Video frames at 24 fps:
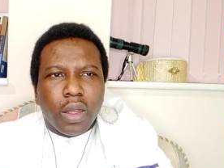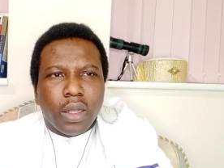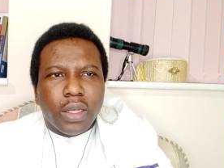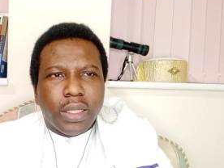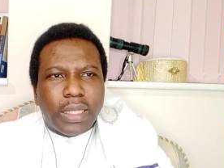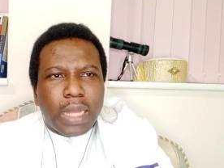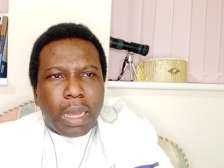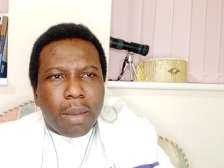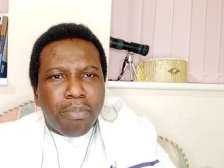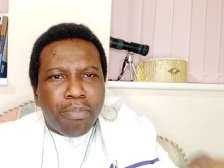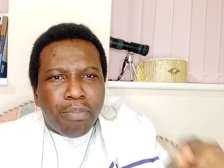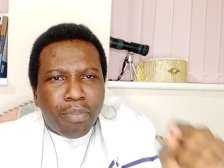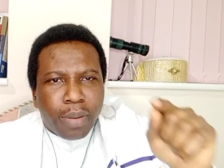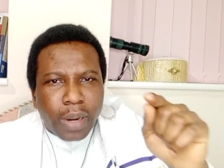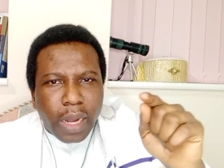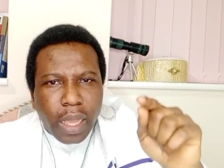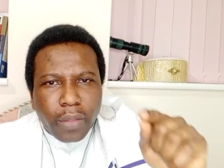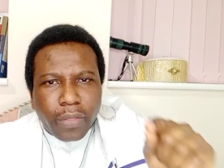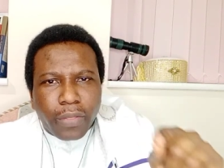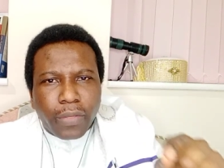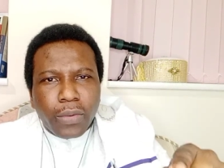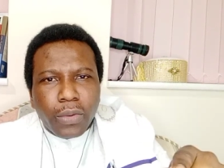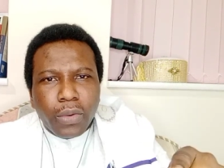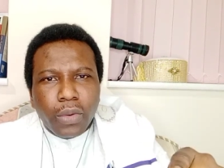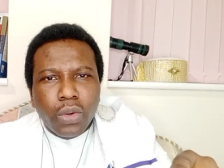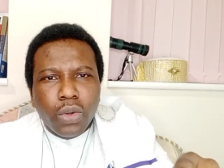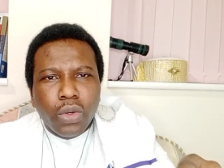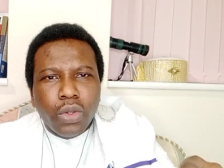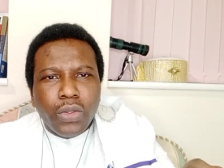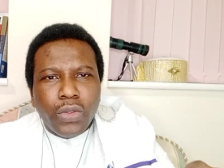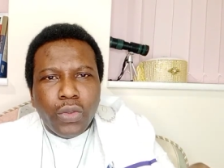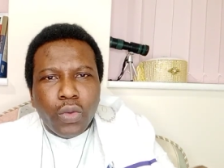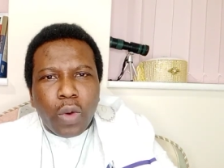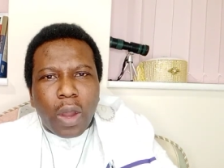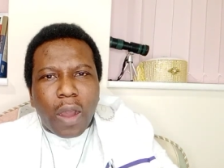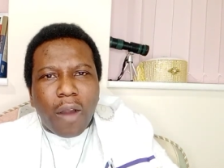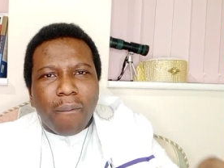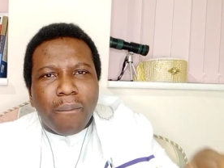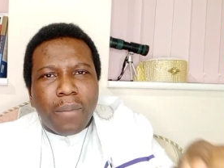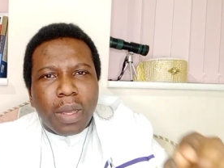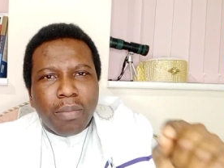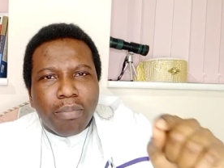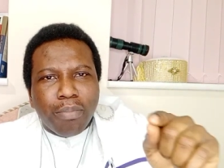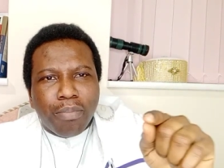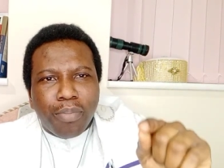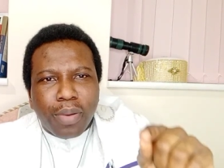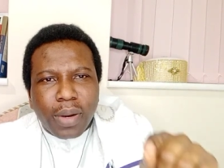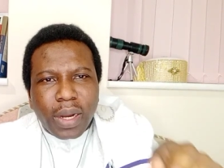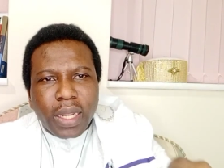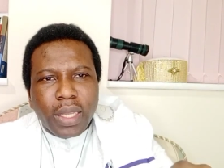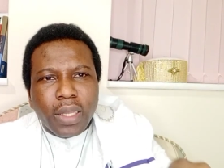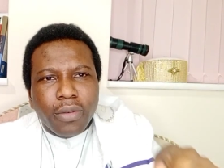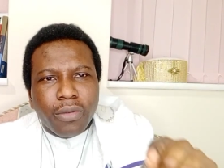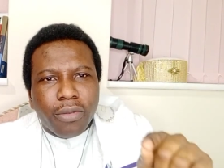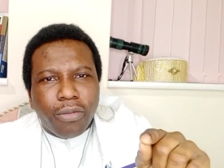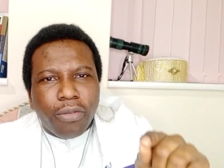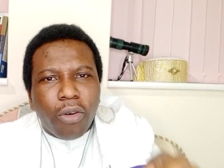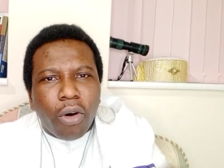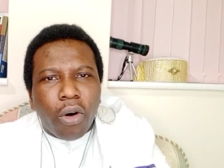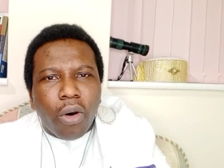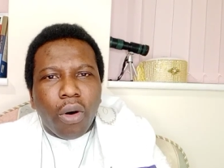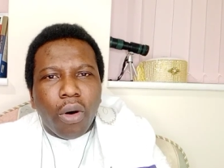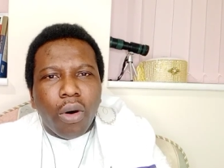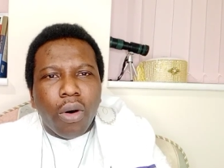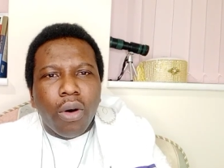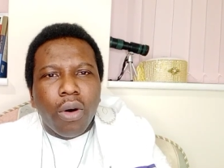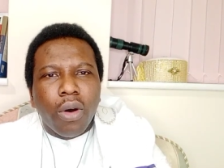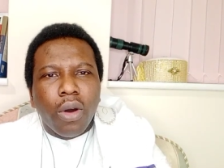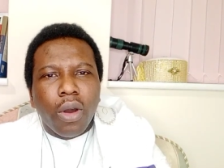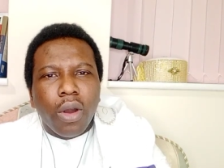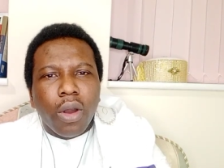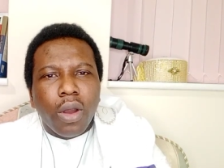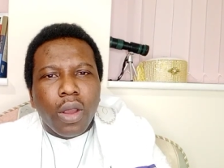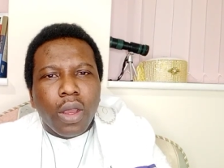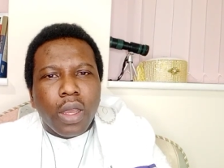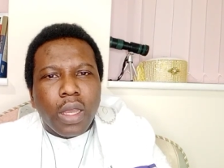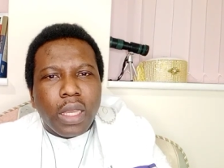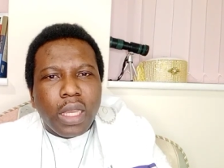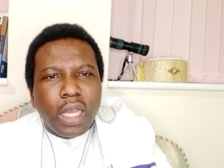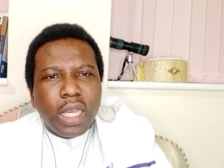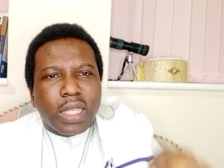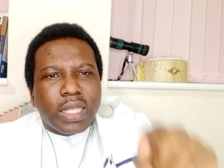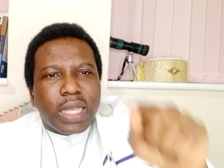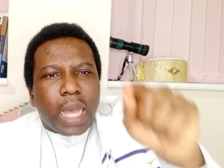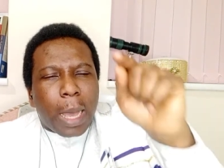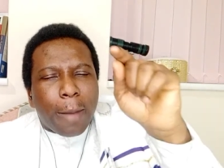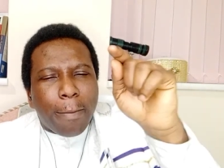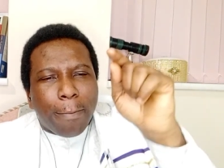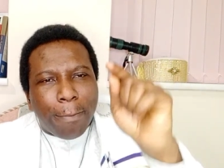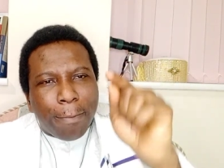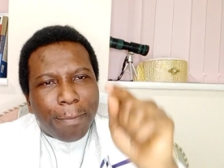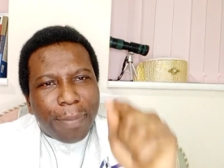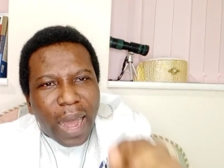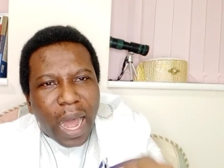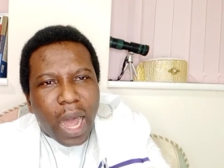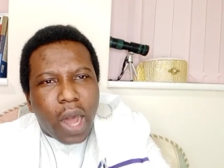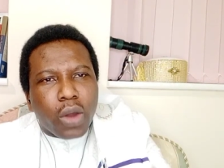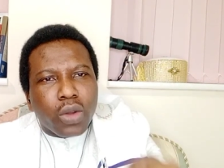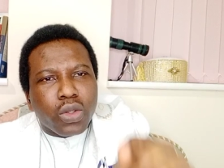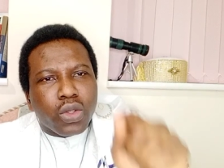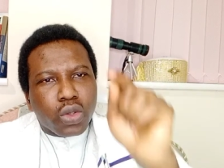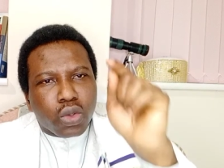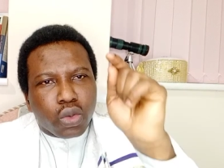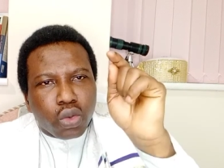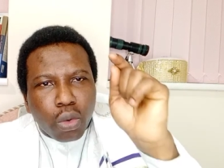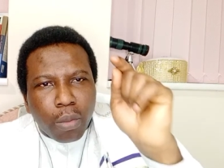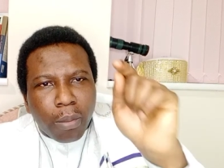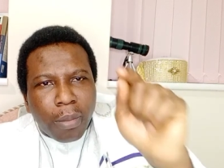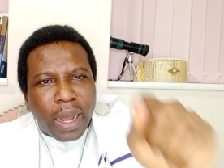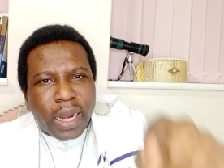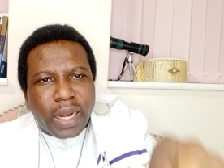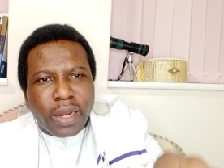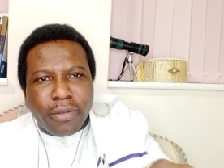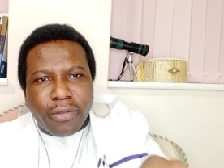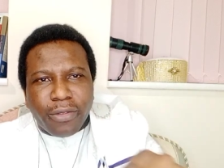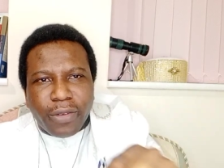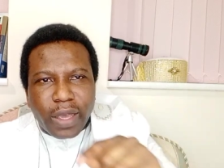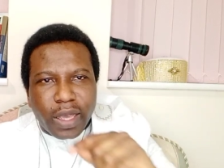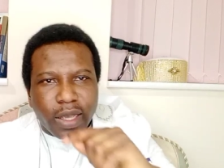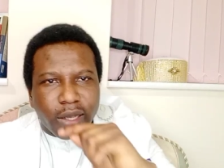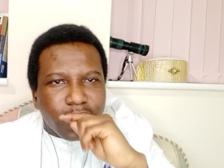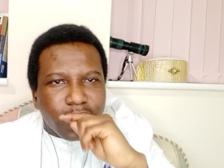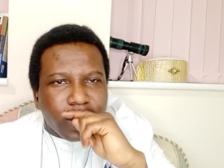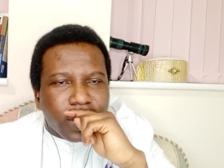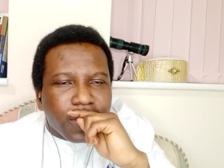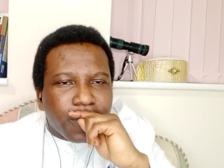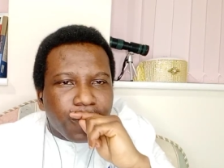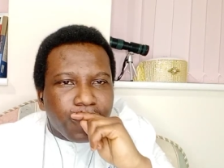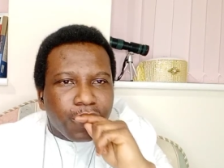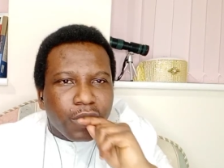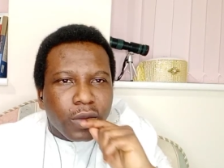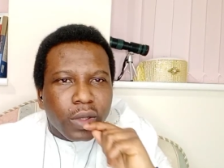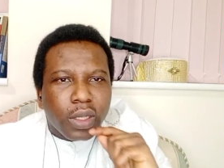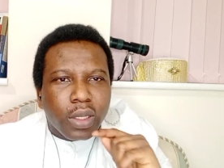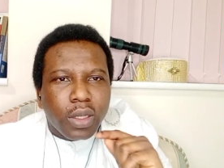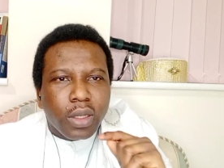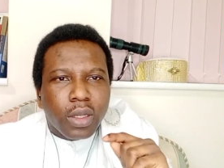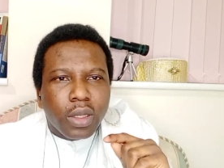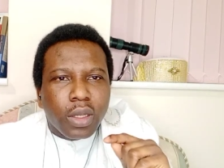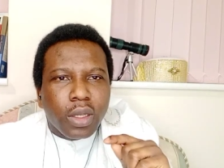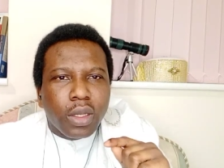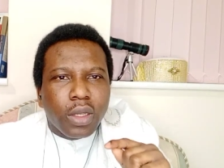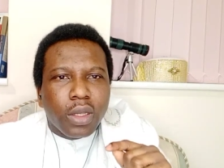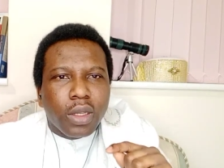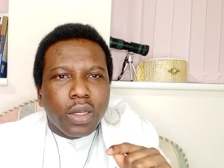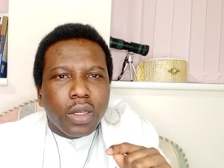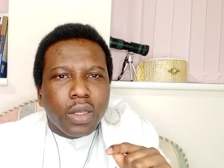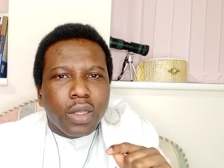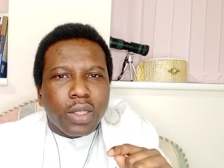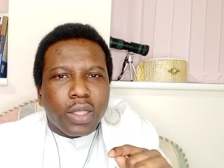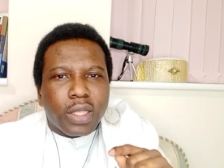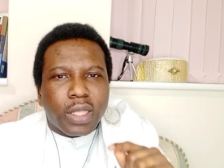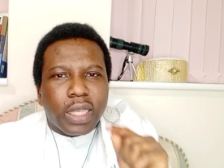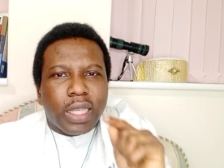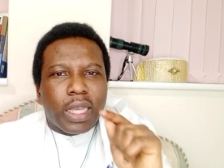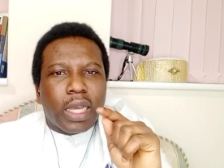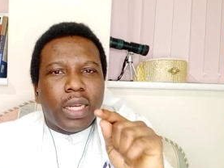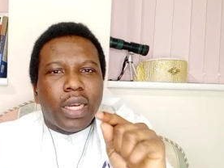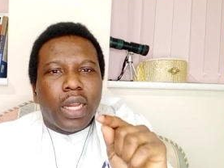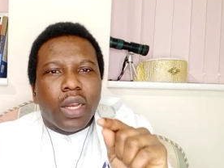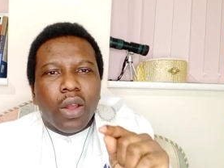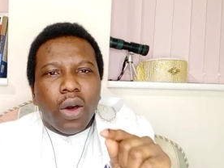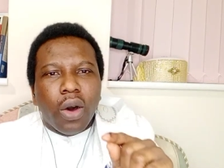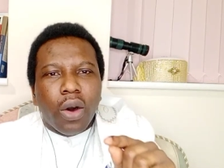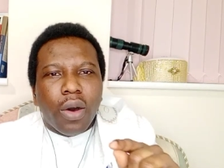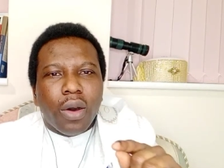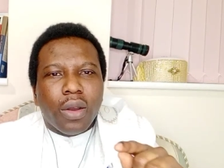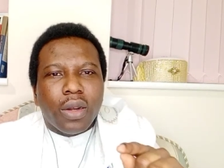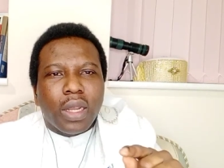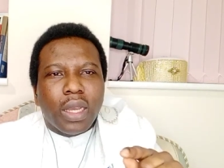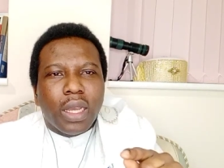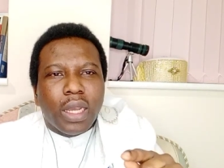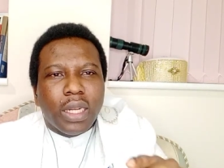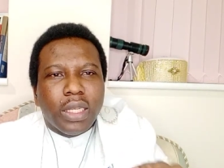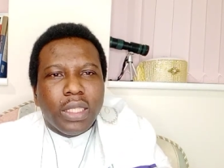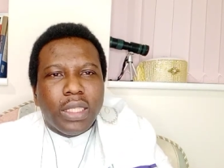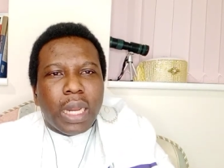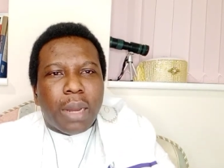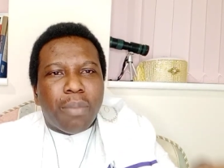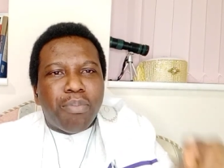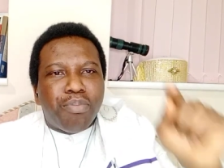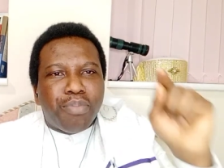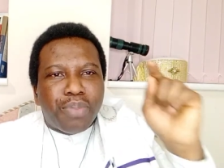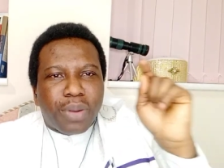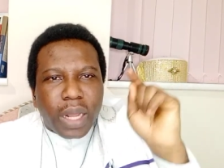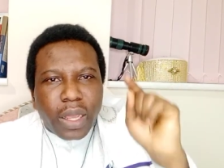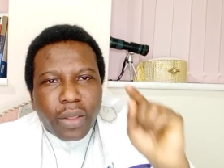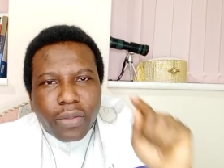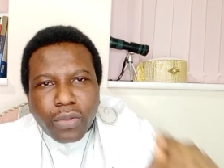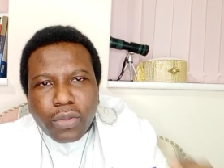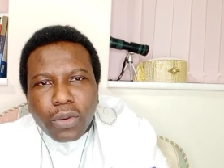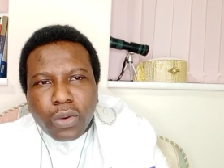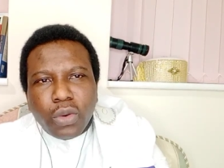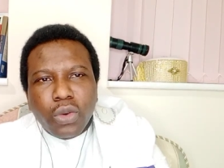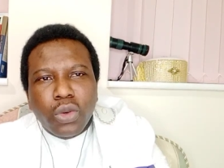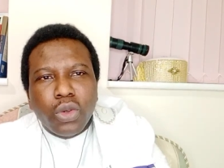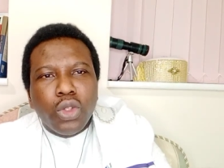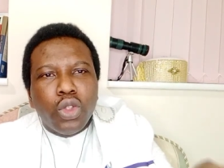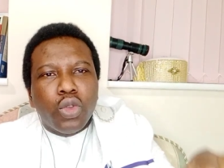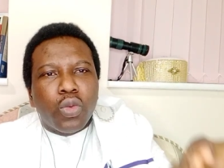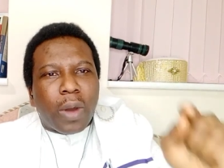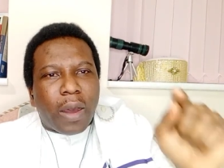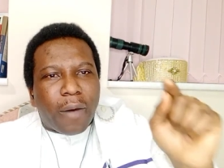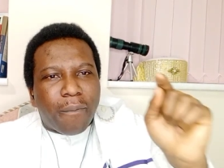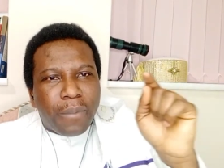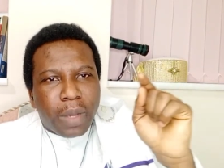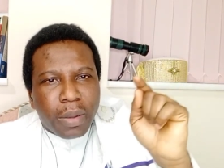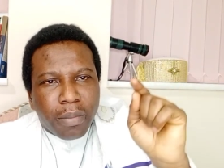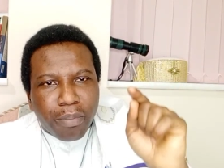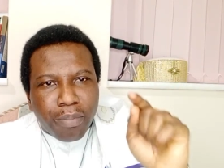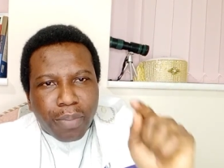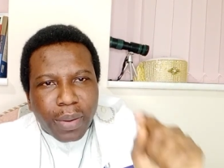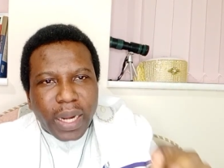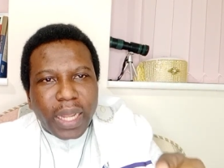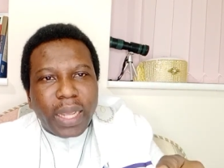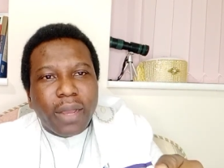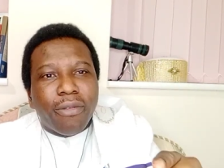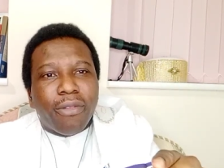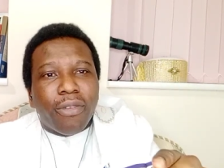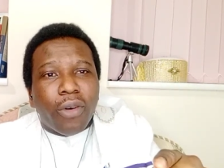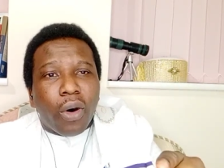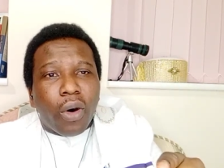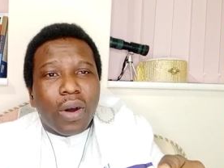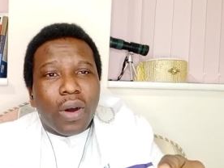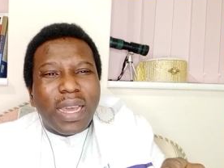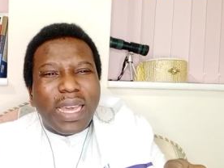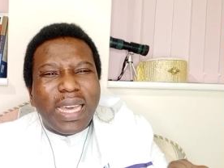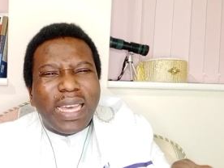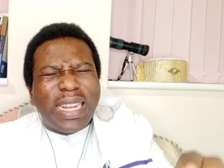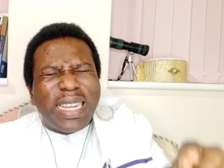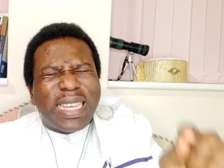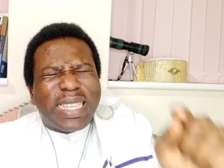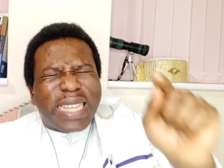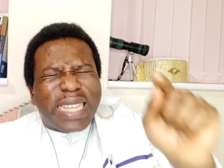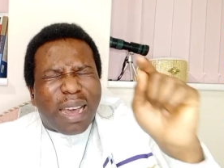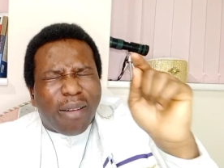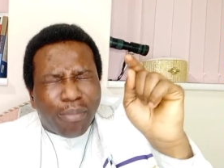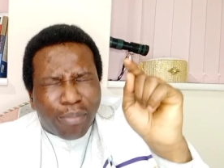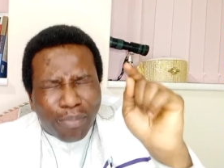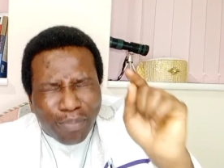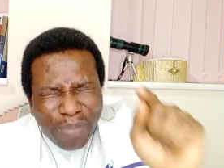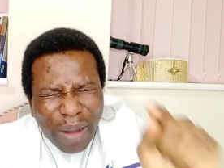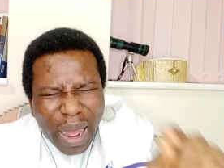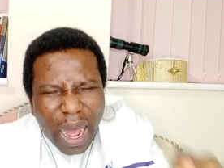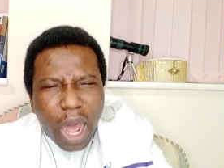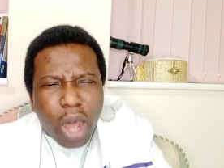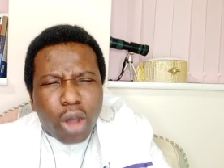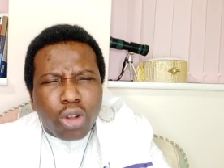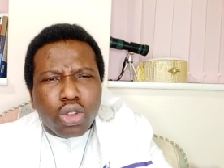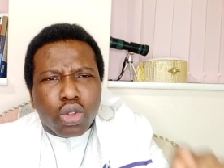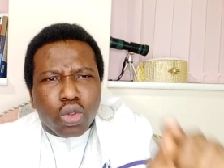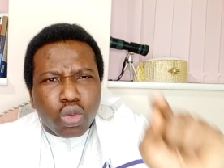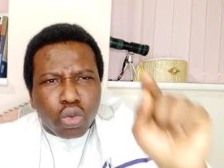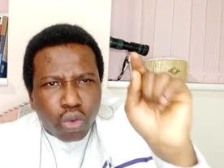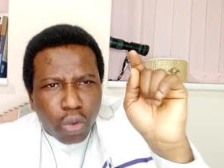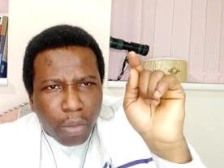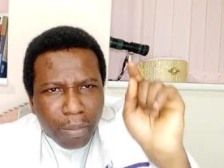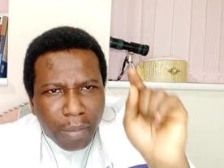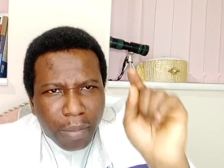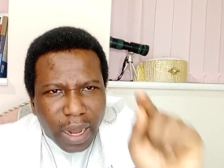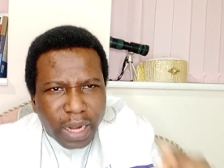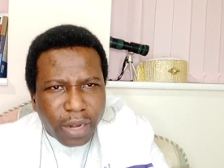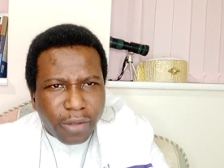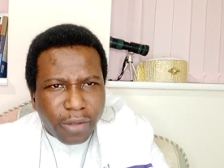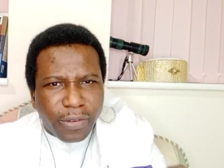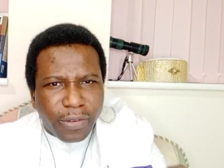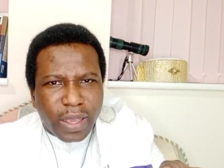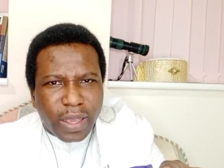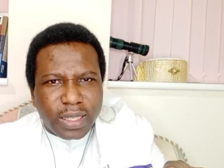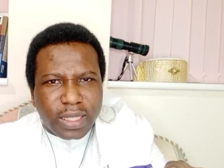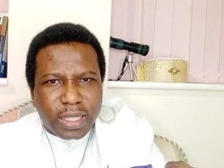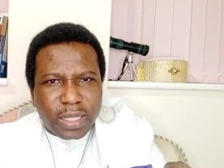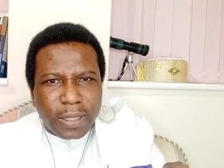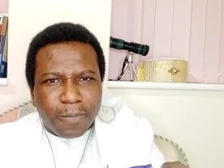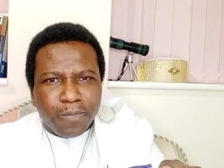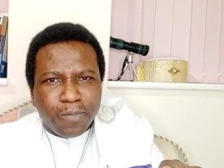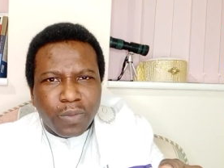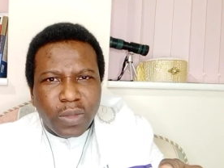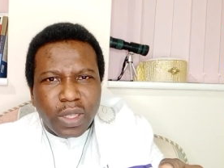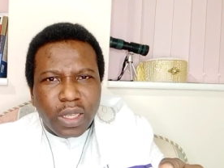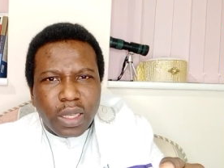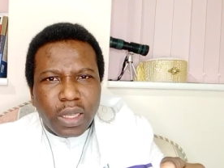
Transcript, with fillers: the breakthrough you have been praying for is about to manifest. Amen. Say the Lord. The breakthrough you have been praying for, it is about to manifest. Amen